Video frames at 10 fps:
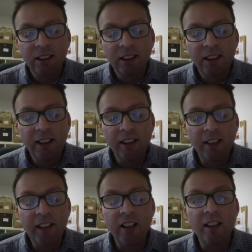Yeah, and I
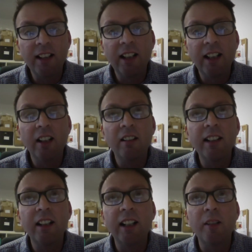think idling,
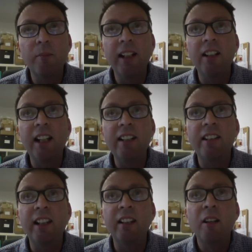idling and being
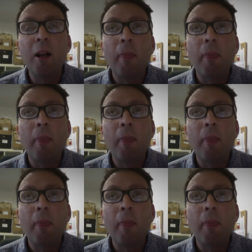lazy